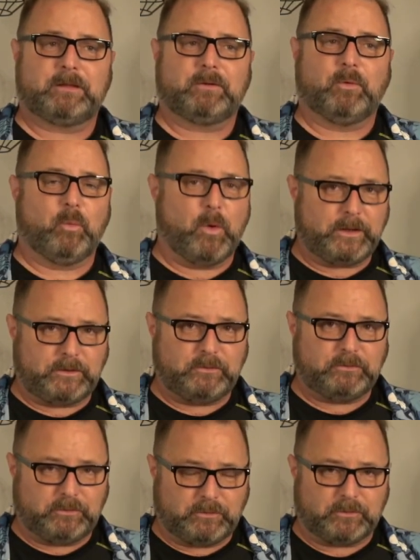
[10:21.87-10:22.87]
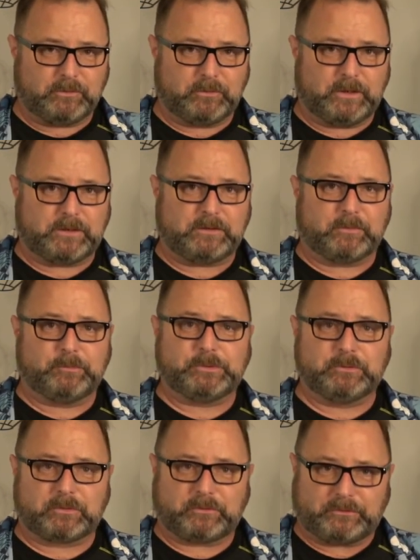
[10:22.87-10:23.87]
What you do in
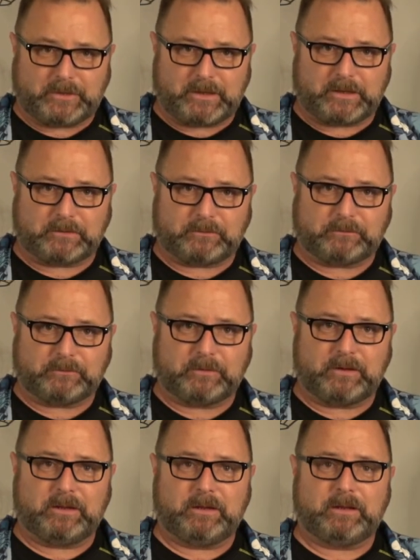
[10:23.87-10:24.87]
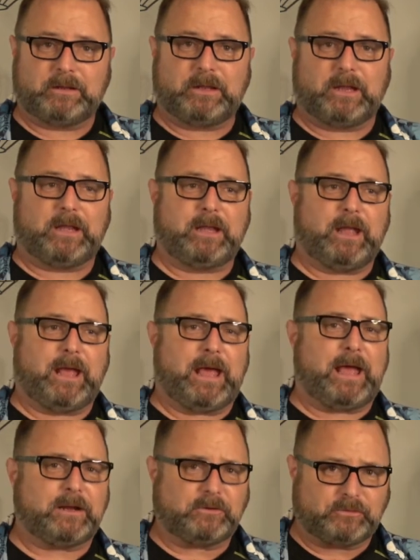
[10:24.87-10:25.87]
computer science can
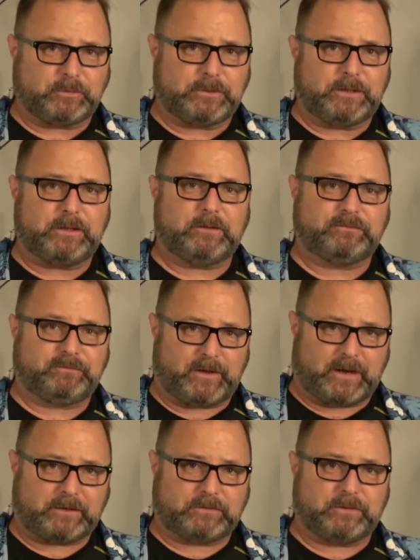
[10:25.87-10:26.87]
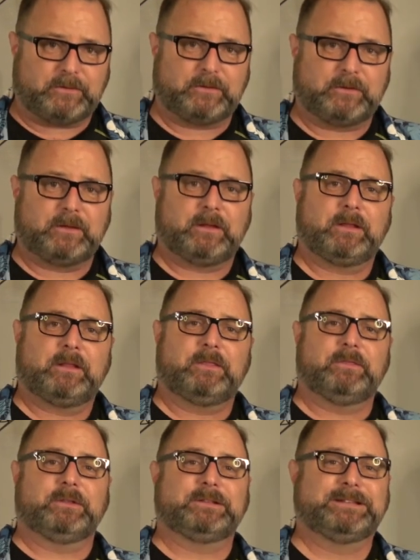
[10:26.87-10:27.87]
actually affect
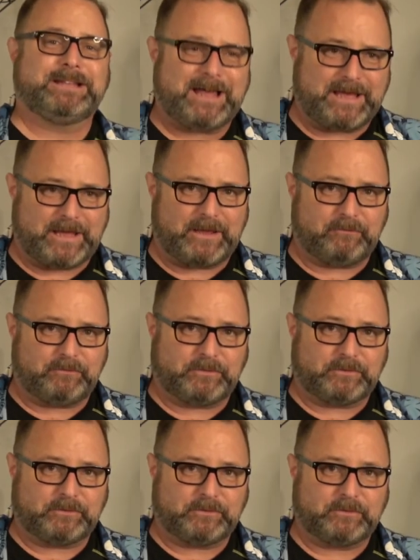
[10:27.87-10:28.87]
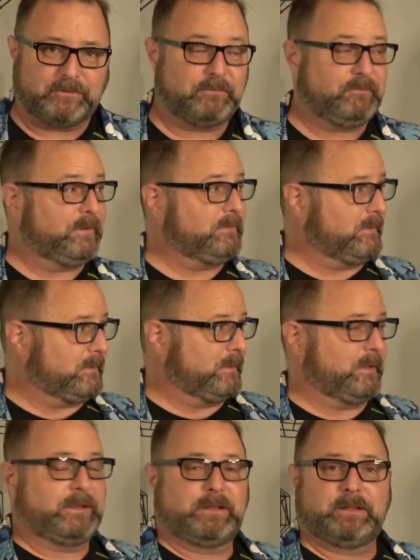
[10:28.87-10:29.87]
the lives,
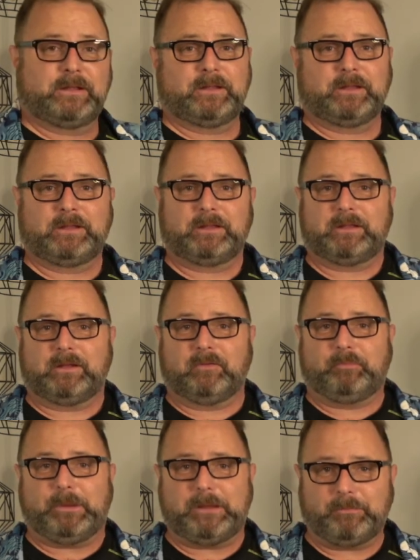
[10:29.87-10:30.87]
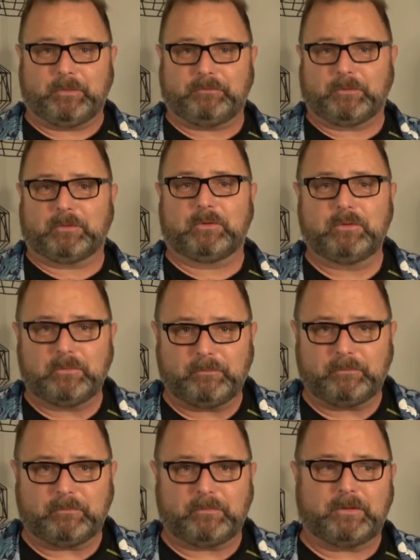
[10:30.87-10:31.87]
physically, of people
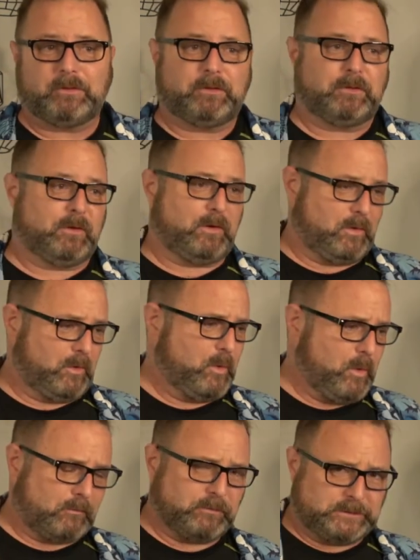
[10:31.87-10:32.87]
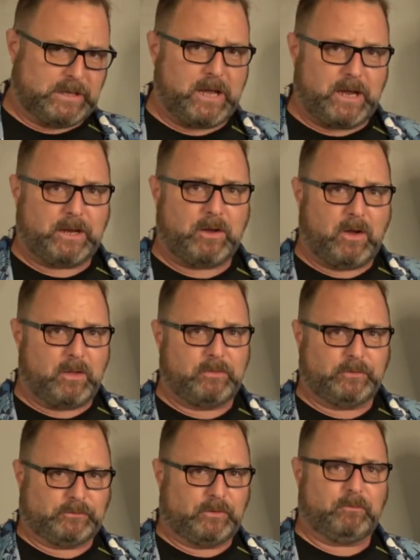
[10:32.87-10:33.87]
who are relying on
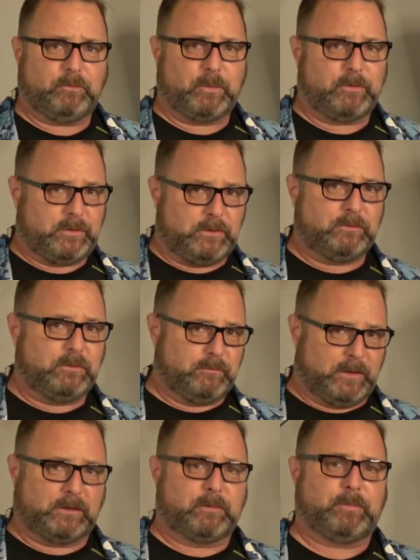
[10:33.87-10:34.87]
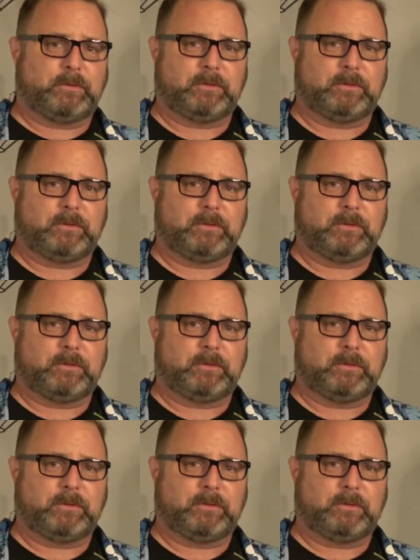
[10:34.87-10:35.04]
the software that you develop.